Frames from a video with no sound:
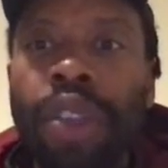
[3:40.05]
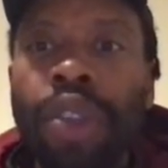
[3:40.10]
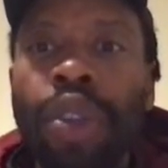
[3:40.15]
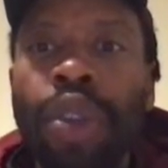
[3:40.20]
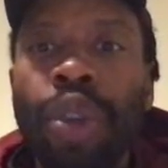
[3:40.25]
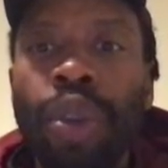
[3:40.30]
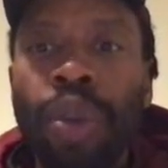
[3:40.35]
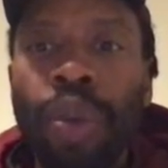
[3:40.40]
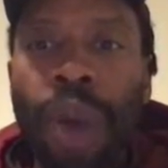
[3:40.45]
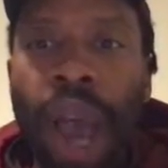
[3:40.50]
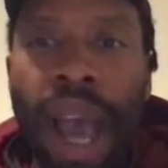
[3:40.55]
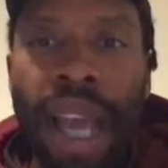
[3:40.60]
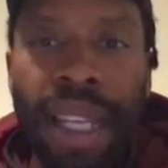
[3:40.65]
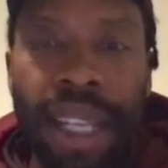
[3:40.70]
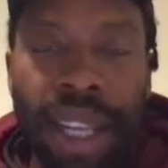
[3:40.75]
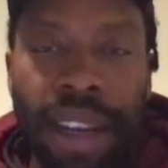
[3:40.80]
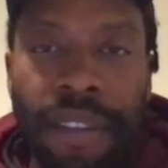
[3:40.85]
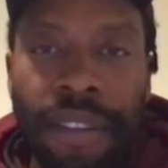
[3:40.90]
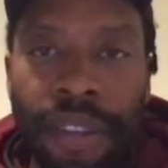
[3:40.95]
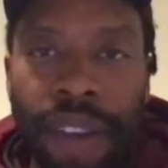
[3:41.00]
to
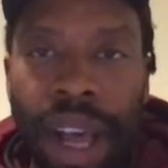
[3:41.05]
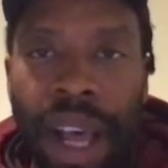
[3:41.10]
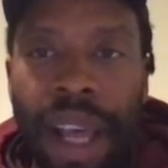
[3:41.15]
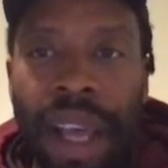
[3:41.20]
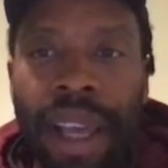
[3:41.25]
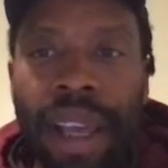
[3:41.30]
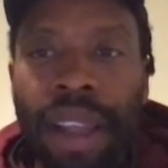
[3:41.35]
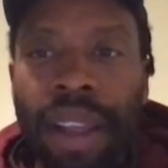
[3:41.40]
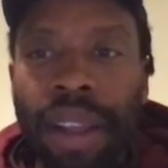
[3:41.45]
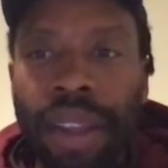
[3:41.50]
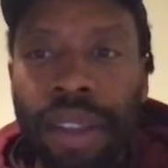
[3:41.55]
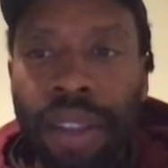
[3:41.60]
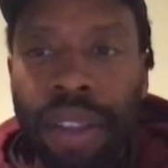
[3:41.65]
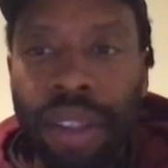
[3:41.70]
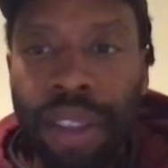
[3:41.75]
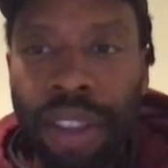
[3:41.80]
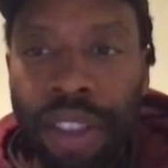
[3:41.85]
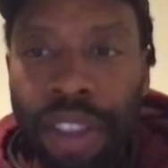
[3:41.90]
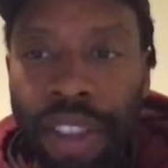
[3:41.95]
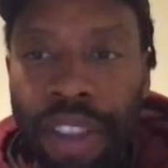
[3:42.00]
identify
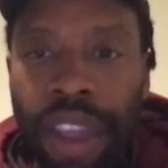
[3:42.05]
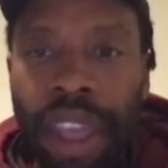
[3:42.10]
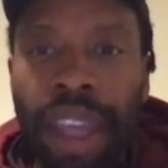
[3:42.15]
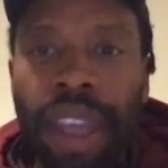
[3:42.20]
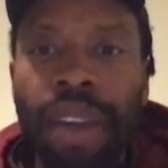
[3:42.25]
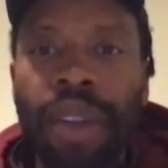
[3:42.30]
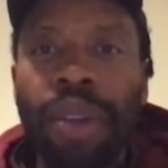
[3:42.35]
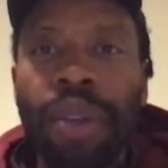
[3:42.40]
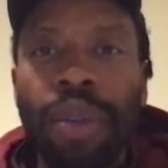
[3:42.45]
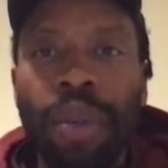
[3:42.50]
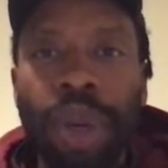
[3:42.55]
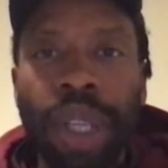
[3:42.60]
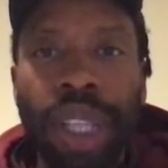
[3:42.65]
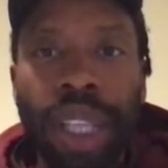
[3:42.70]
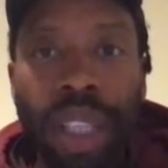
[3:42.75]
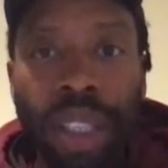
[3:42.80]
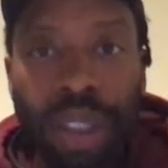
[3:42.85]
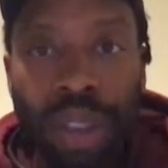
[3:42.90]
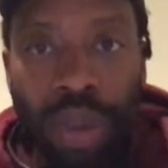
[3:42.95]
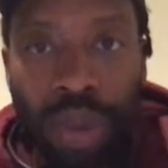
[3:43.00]
the thing with
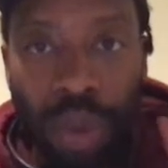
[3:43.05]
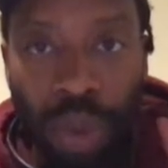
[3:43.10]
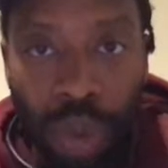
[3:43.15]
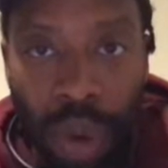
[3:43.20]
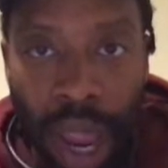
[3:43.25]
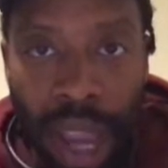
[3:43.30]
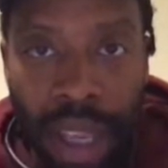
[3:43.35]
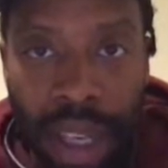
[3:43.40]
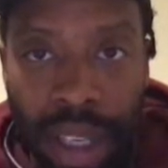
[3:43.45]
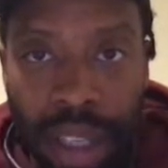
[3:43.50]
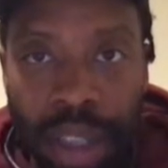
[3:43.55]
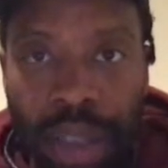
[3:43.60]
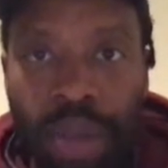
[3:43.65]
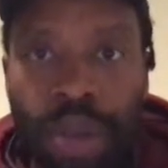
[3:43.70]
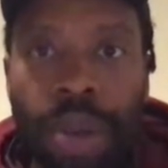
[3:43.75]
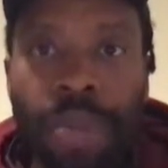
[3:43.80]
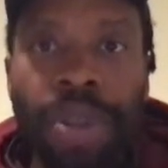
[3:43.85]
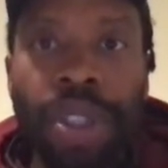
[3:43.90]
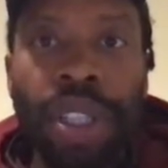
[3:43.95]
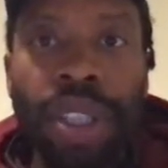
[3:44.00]
its right
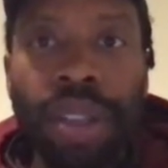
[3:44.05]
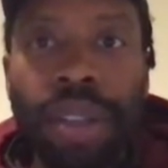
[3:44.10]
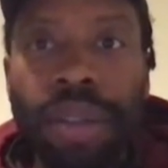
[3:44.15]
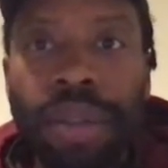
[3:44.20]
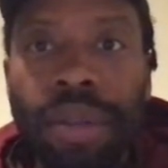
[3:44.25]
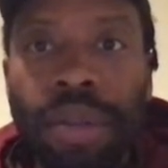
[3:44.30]
description.